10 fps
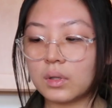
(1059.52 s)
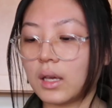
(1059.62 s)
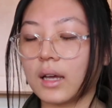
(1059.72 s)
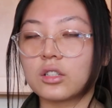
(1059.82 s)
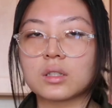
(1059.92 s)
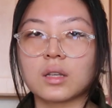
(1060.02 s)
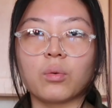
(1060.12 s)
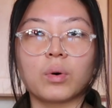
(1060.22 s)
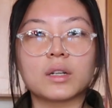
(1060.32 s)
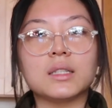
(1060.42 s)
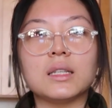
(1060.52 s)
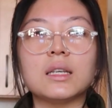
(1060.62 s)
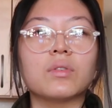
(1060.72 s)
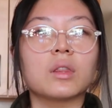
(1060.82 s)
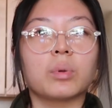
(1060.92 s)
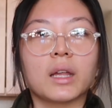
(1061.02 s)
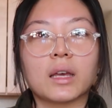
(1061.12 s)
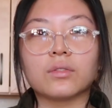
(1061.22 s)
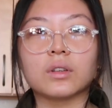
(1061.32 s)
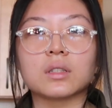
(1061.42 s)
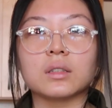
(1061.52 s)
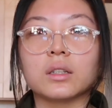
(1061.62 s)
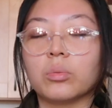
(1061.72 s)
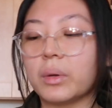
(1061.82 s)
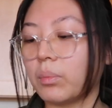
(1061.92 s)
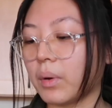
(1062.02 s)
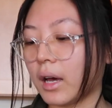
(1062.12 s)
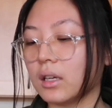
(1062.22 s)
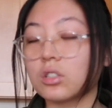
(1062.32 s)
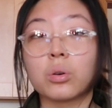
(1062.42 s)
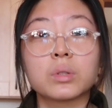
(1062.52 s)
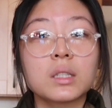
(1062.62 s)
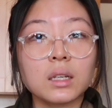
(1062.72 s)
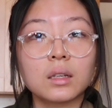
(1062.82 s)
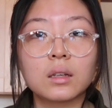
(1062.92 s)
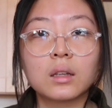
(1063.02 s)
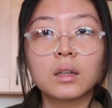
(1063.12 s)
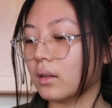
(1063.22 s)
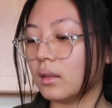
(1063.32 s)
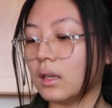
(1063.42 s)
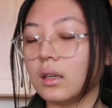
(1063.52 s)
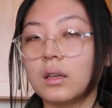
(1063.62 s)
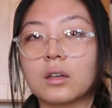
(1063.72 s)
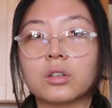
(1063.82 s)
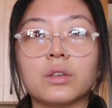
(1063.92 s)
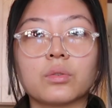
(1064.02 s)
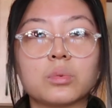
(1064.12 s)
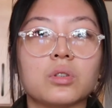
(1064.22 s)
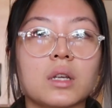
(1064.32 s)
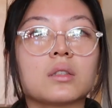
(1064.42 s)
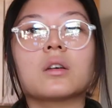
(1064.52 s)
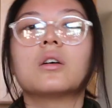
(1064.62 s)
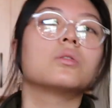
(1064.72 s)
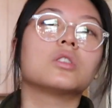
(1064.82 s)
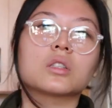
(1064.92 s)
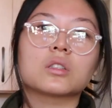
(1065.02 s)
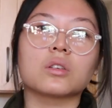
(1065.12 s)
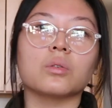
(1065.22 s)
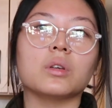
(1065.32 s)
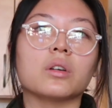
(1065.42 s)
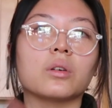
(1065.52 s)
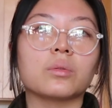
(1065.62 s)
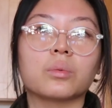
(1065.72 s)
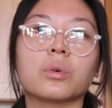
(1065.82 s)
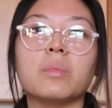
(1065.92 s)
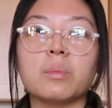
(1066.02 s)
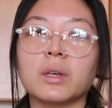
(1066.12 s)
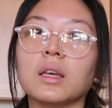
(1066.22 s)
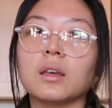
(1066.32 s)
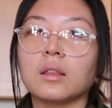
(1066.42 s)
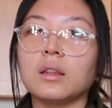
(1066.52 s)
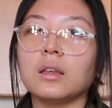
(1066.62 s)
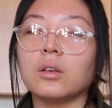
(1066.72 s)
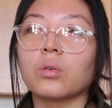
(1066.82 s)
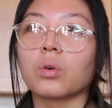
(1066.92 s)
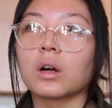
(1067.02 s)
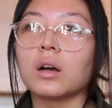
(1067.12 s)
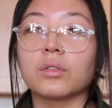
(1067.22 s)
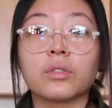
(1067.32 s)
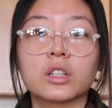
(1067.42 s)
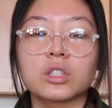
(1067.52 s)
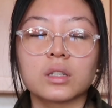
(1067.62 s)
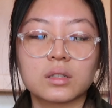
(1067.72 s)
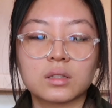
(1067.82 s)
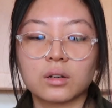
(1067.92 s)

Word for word: yeah, just I wanted to even the playing field a little bit by toasting the cookie from two days ago, just so, you know, we're mimicking the aura of freshness.